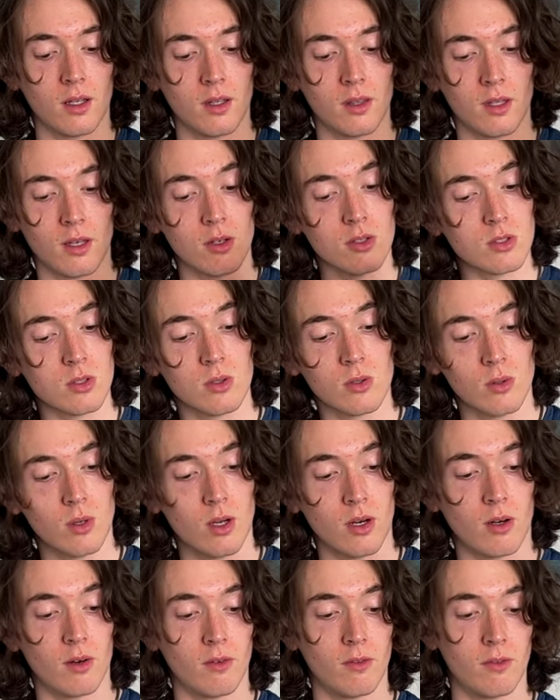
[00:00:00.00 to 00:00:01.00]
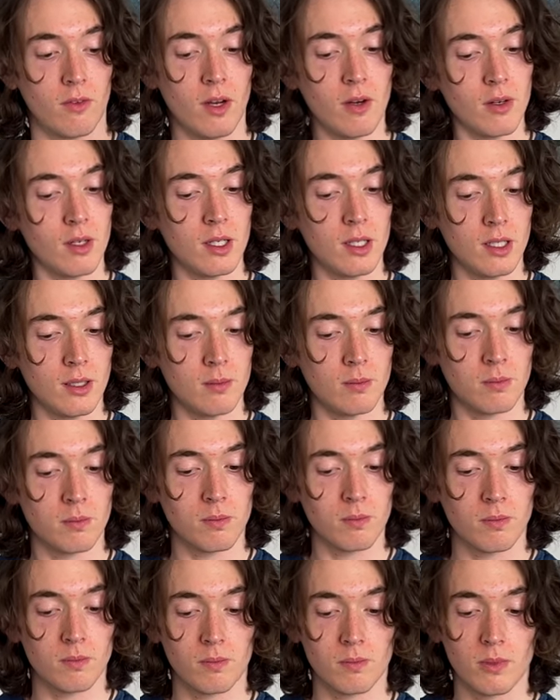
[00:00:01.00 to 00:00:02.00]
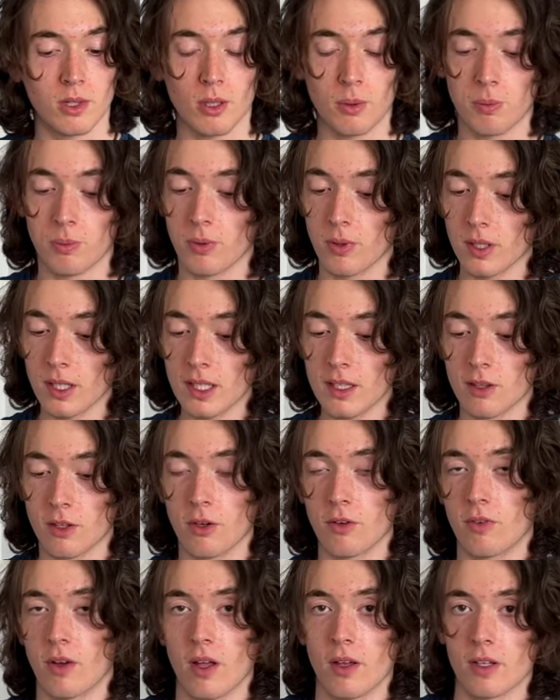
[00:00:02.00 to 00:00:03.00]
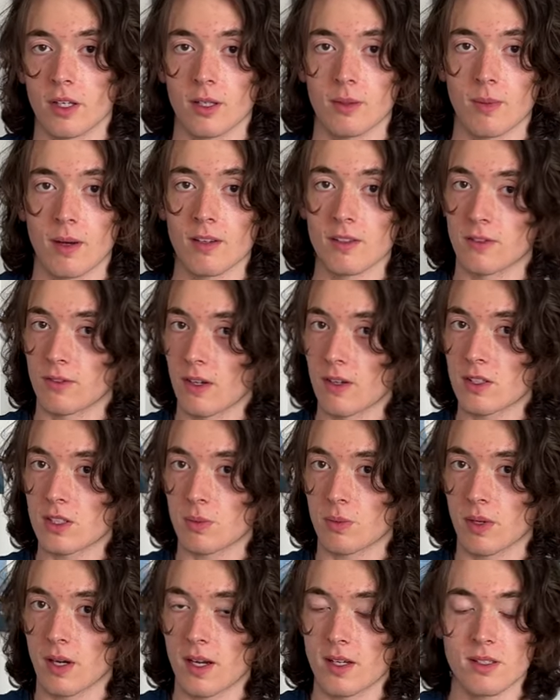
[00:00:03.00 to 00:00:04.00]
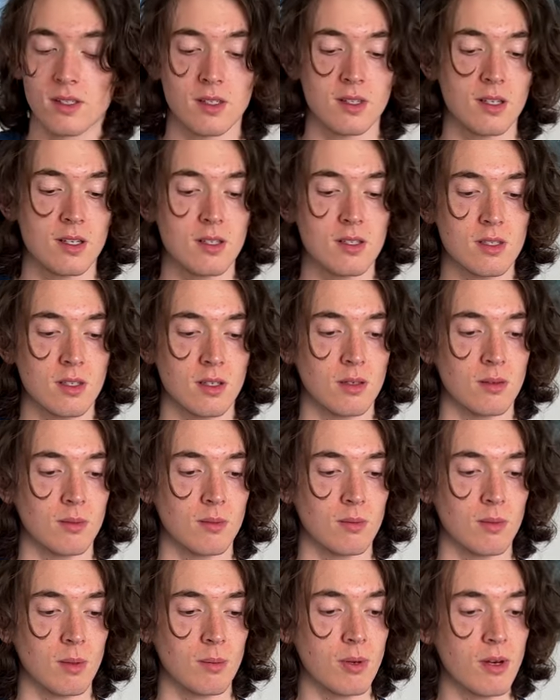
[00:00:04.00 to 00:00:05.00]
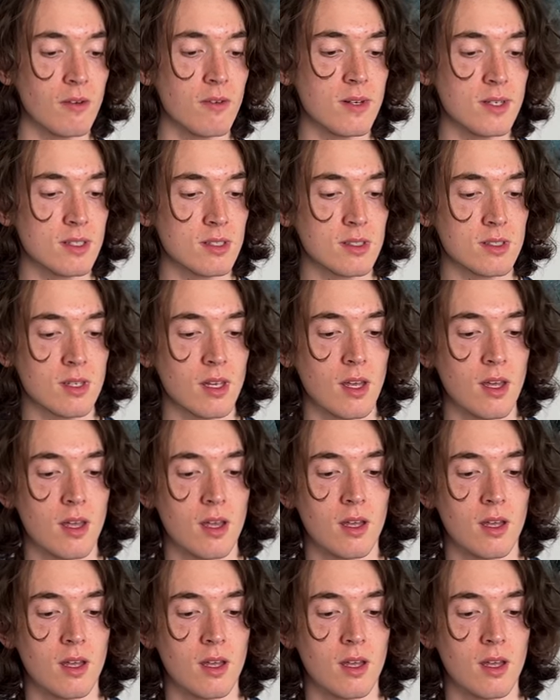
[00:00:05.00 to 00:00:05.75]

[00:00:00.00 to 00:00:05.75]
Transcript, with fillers: They also are very, they're pretty low volume. I was very surprised on this. Um, my previous,